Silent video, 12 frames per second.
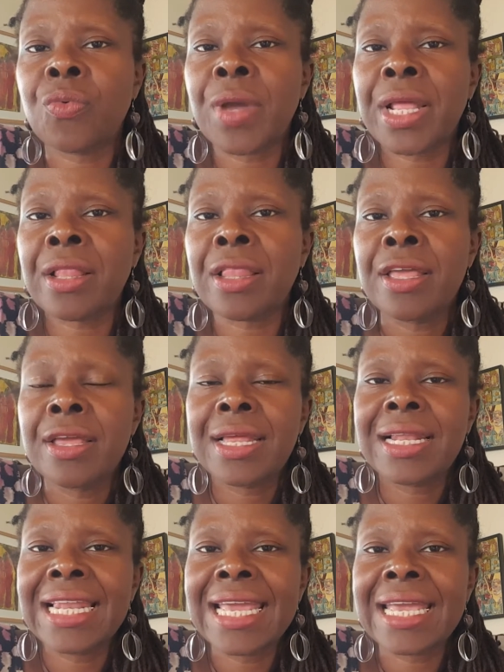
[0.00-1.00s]
will
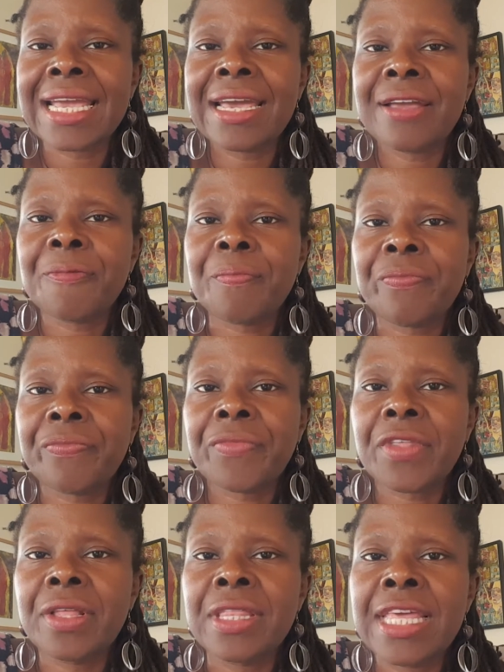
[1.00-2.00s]
link
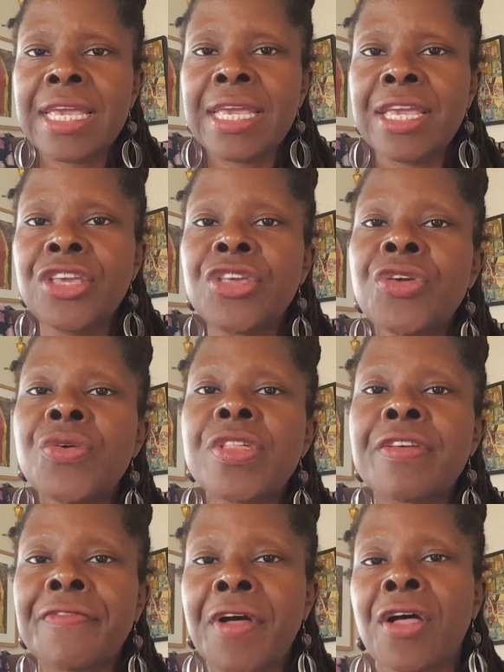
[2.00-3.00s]
the
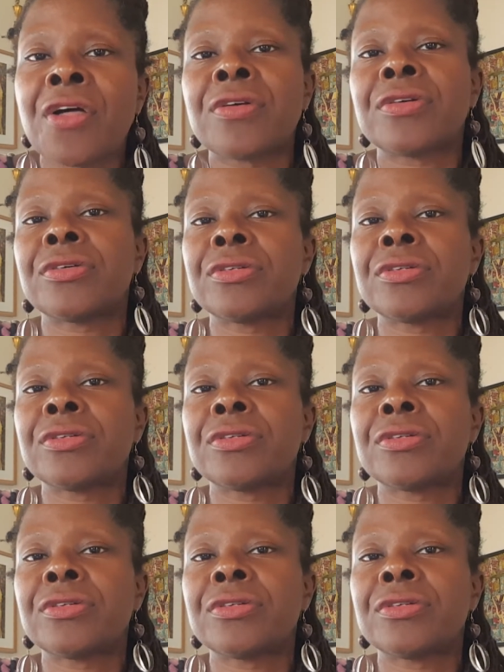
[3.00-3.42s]
use of art